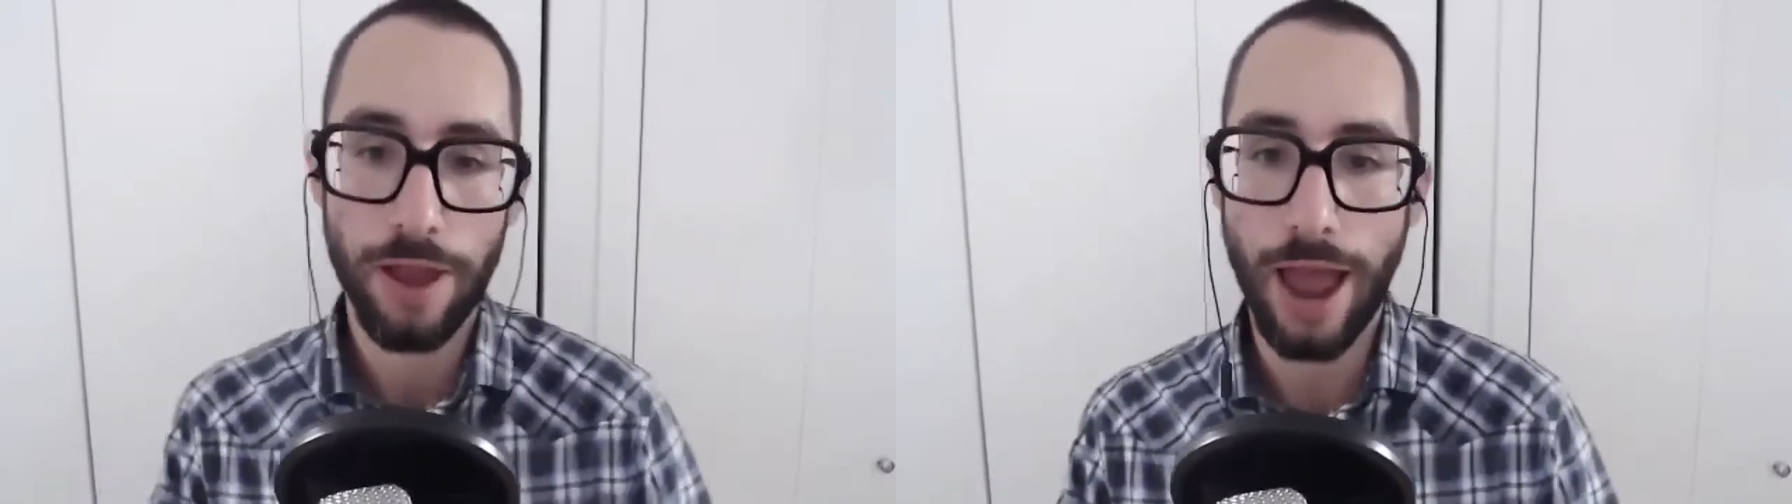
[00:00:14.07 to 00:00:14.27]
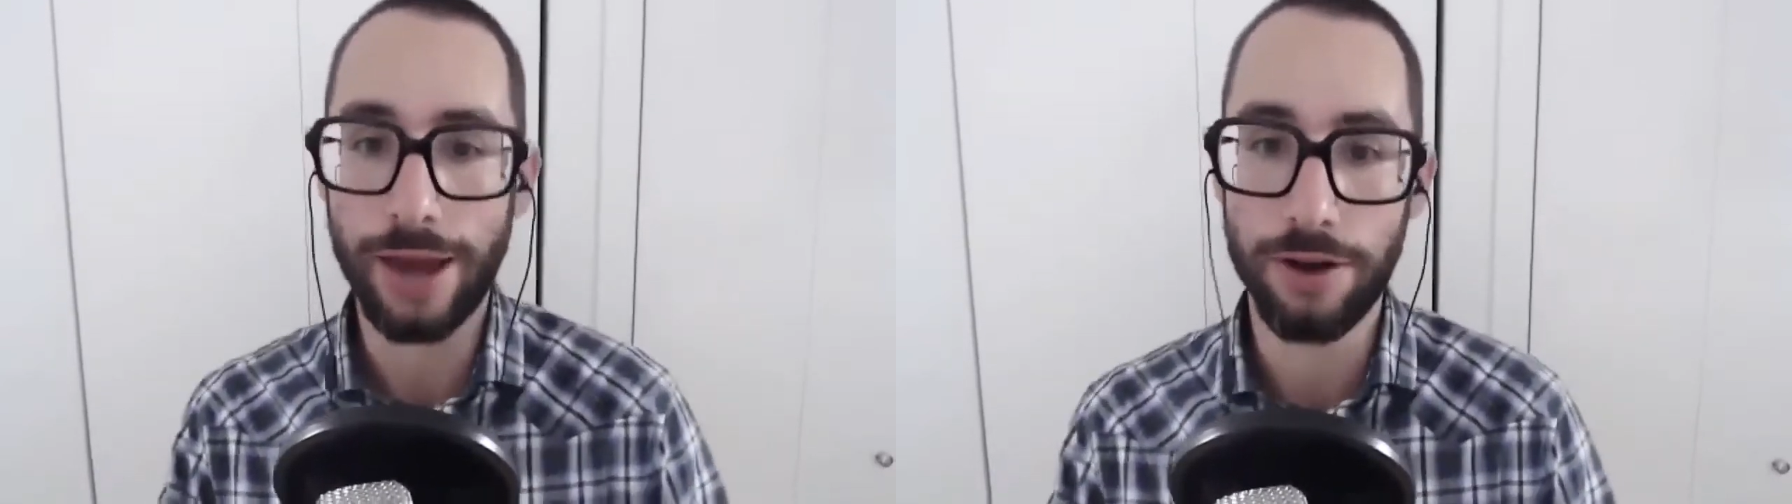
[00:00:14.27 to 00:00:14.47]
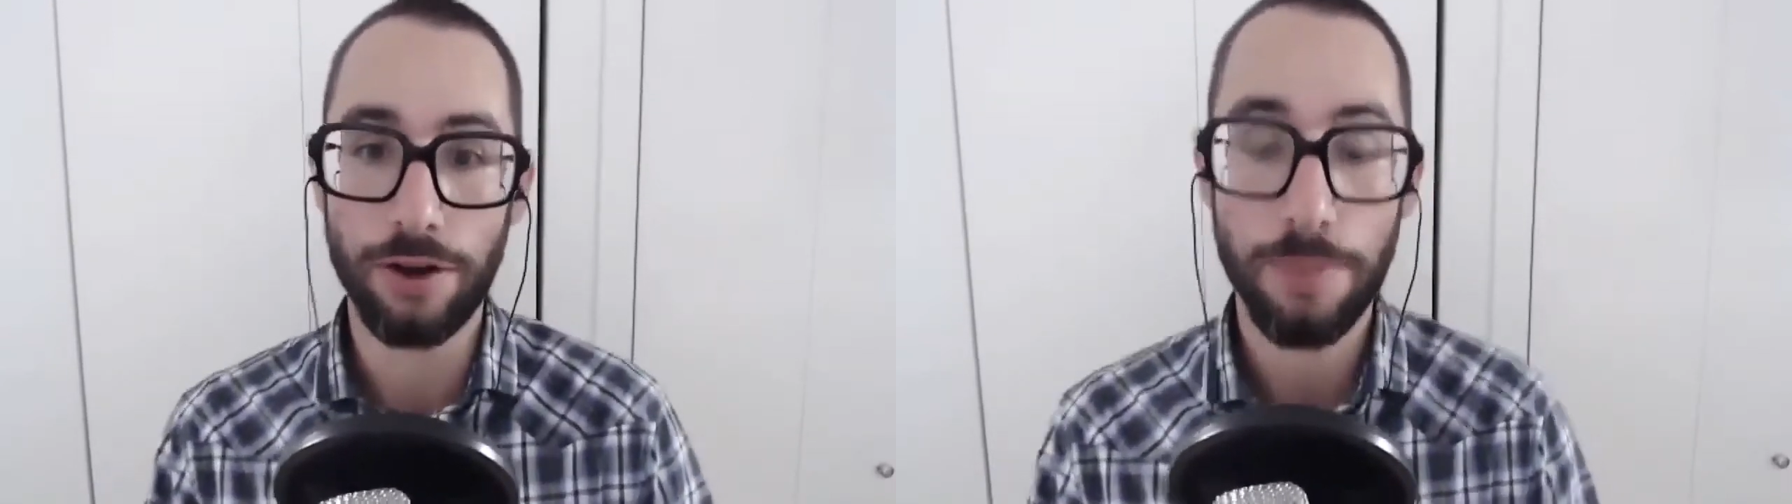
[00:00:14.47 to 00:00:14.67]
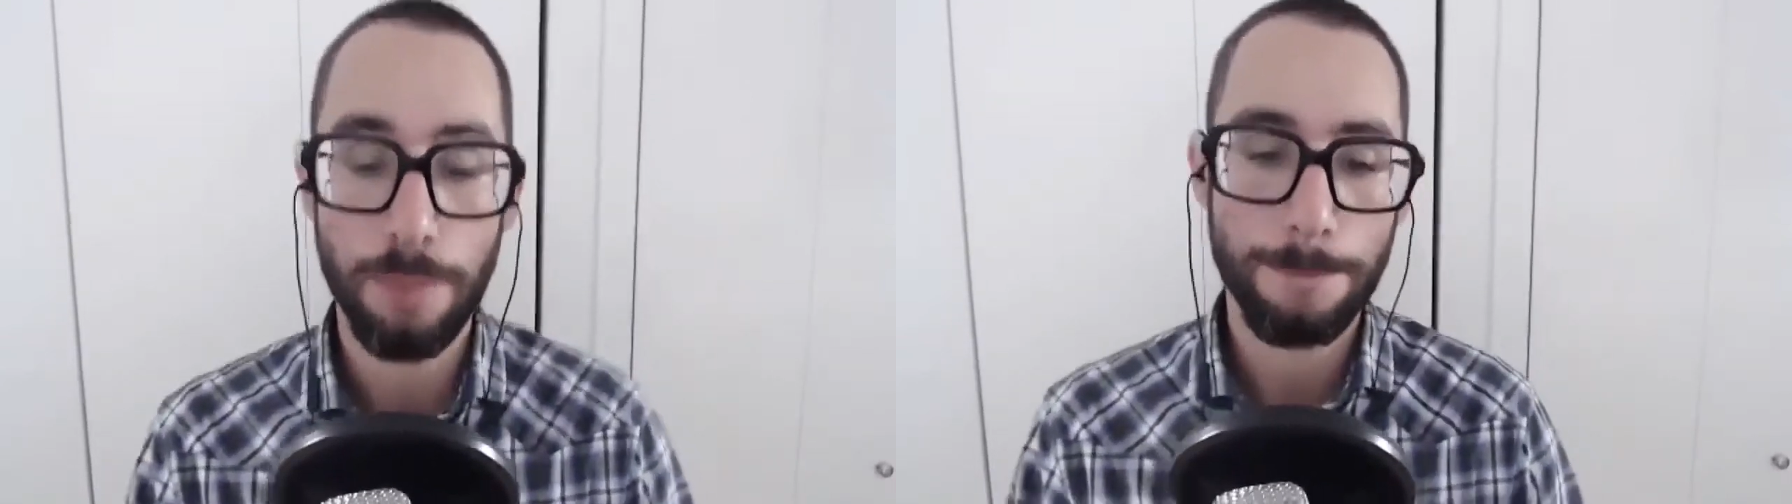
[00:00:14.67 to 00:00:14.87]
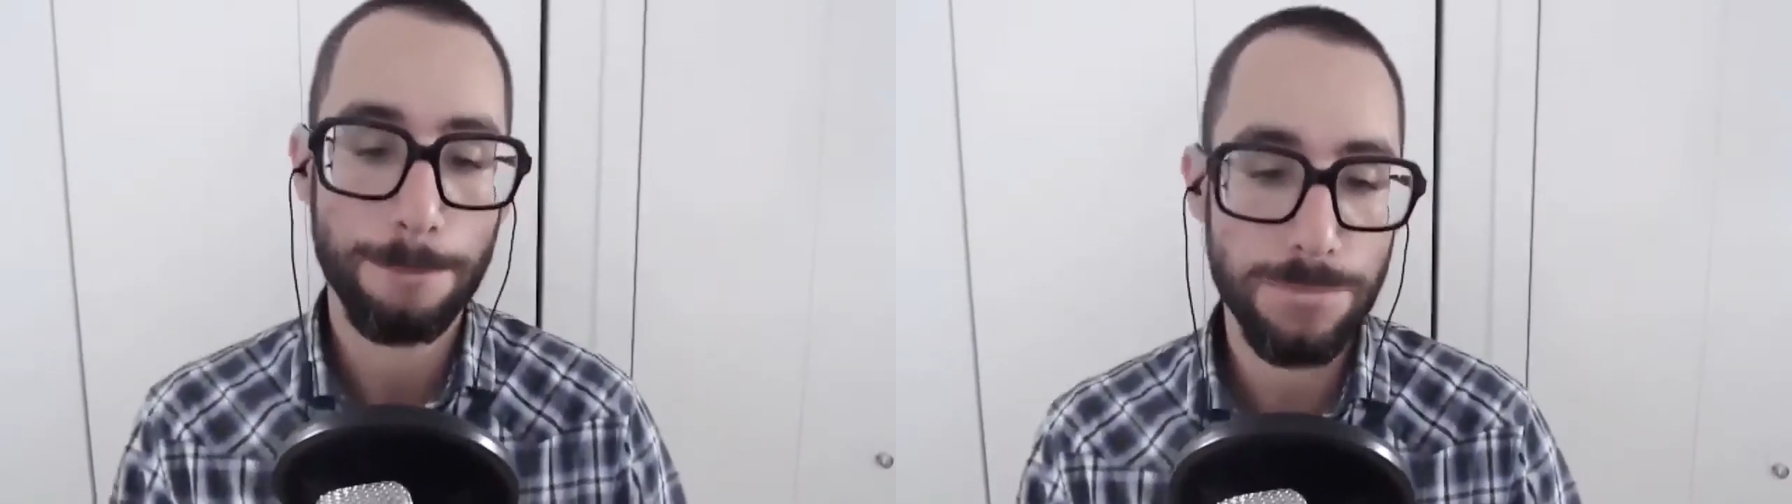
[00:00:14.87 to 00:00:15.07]
and
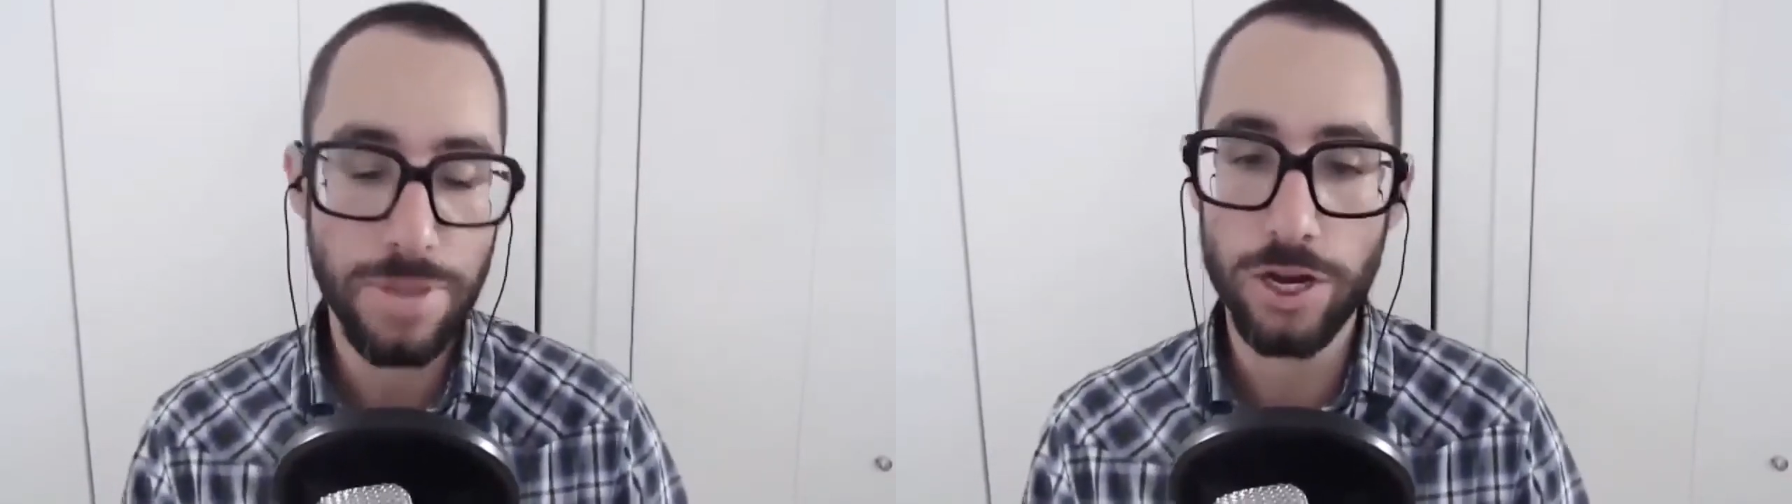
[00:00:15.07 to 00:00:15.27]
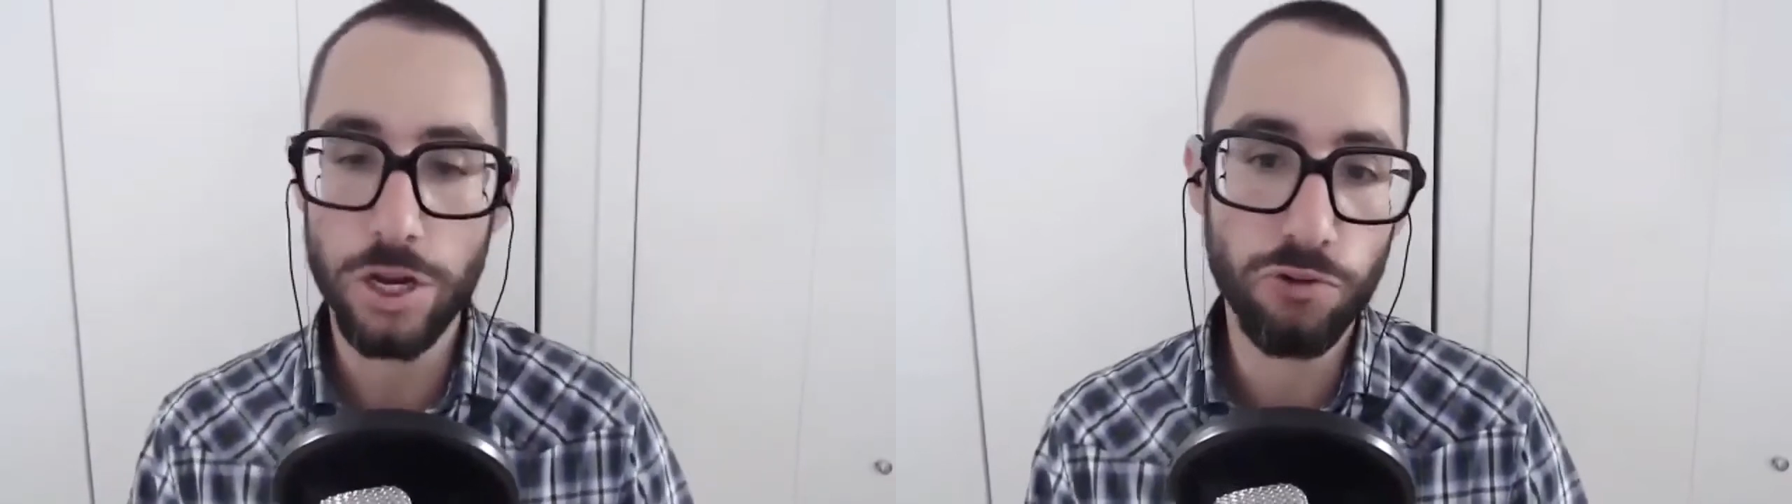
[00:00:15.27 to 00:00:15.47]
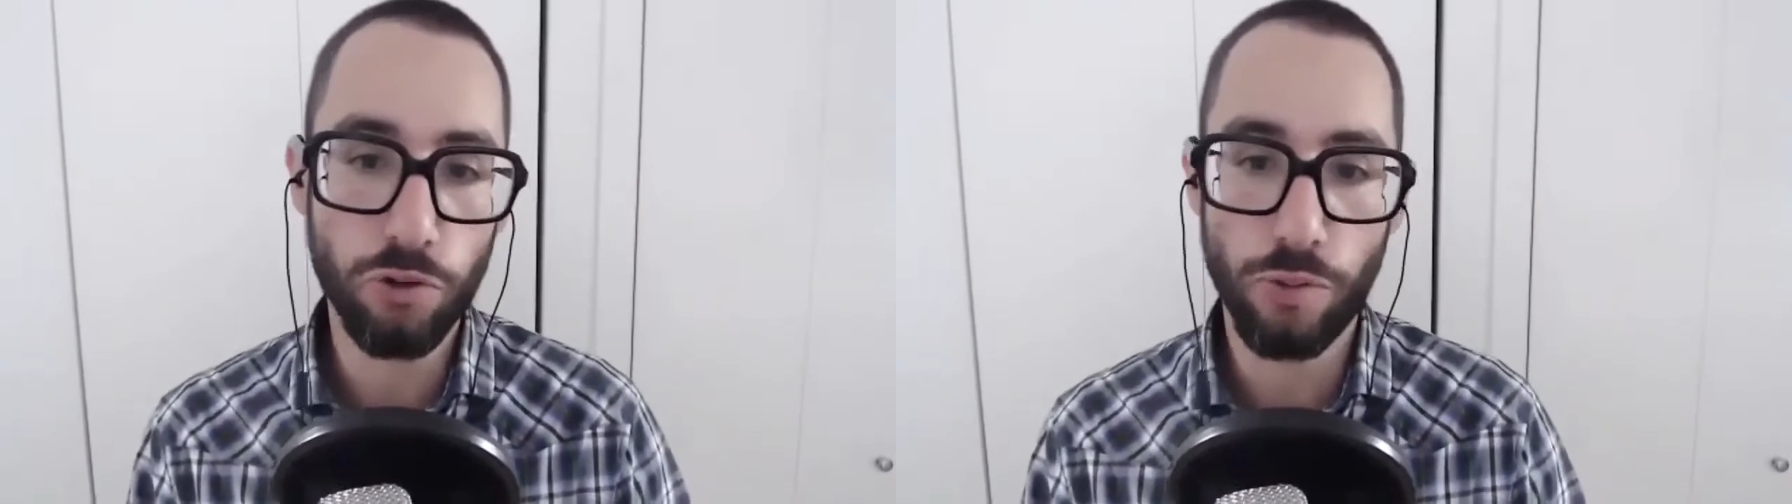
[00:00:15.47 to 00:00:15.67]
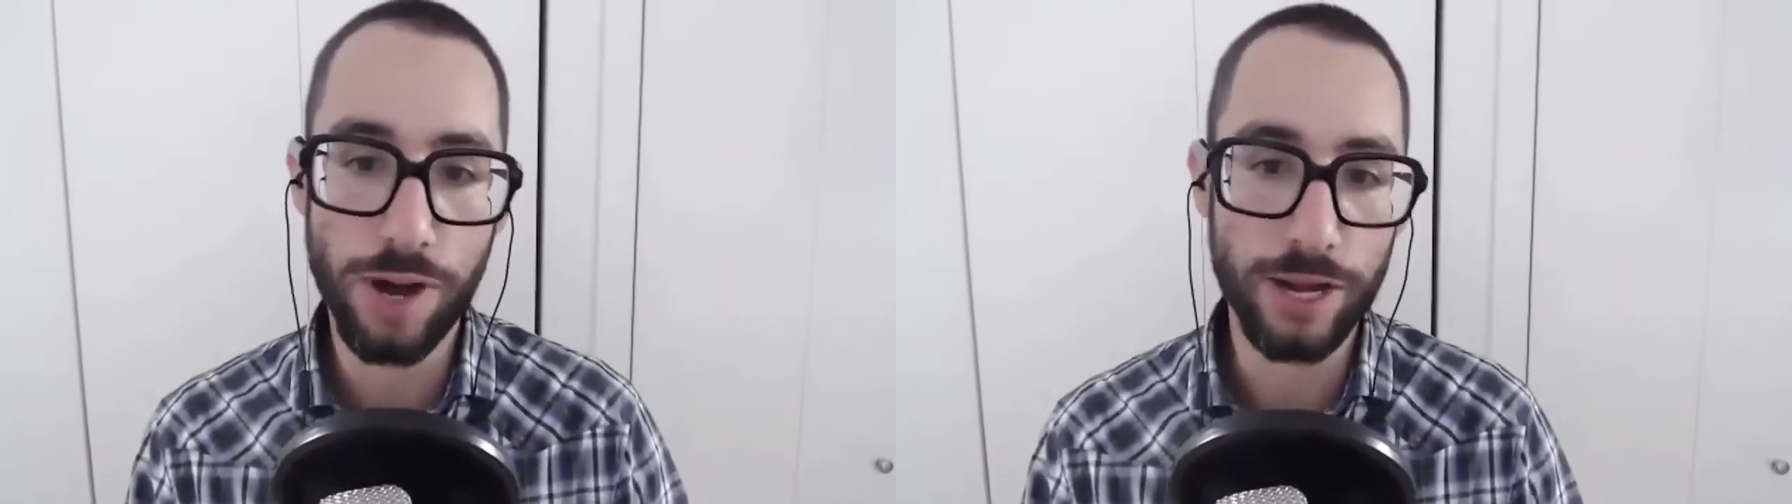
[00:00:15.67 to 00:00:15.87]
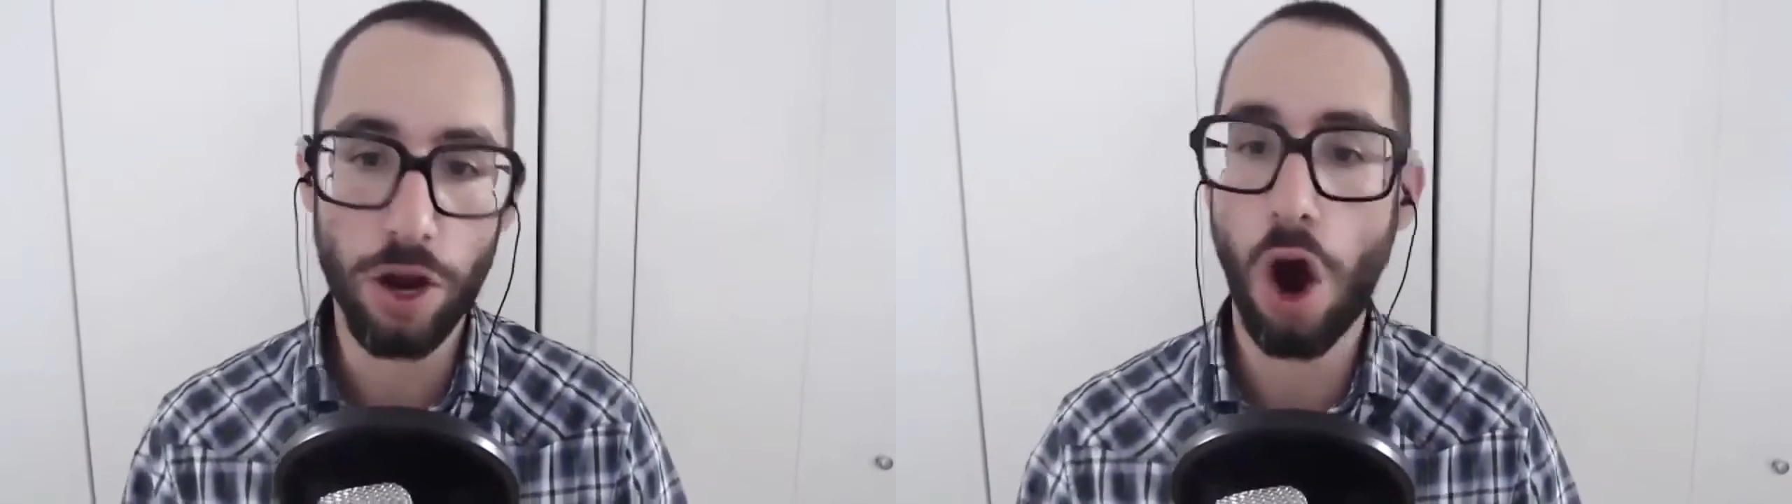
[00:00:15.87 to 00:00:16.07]
getting used to reading